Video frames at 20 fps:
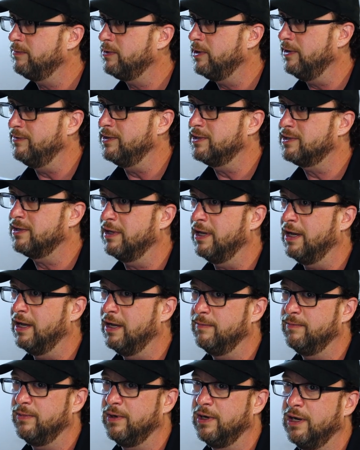previous to
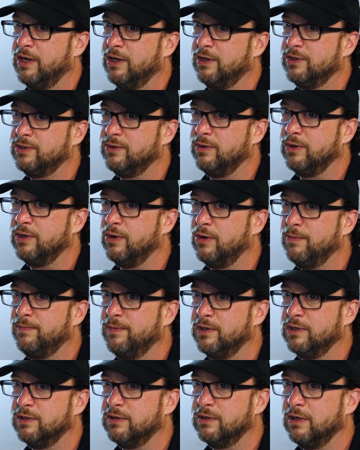that, but I also had
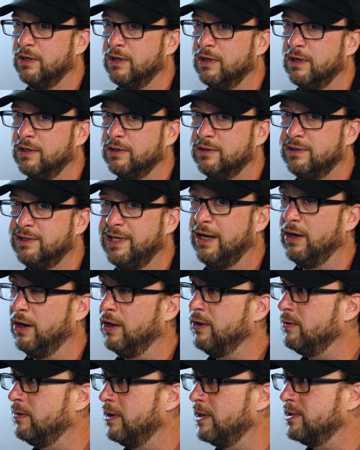opened 10
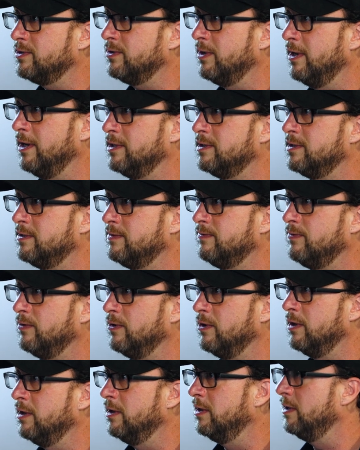other restaurants
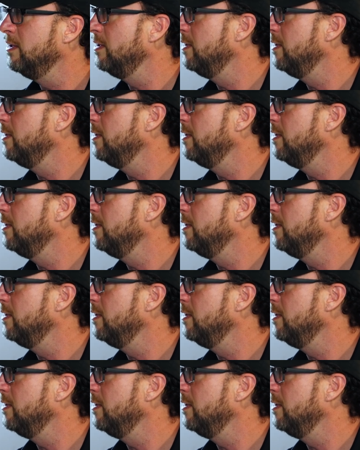for